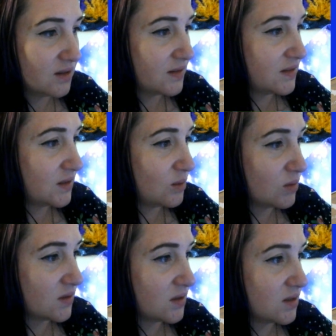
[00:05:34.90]
Let's see,
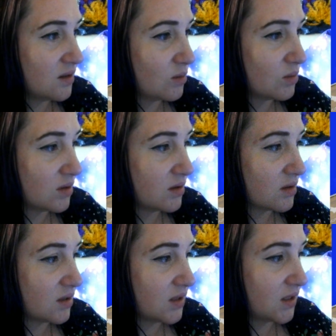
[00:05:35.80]
what does the dark wood
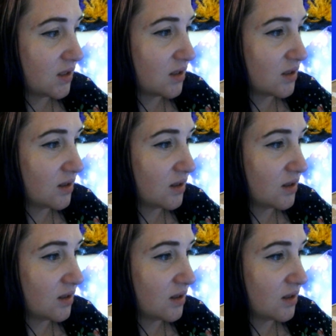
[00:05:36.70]
look like?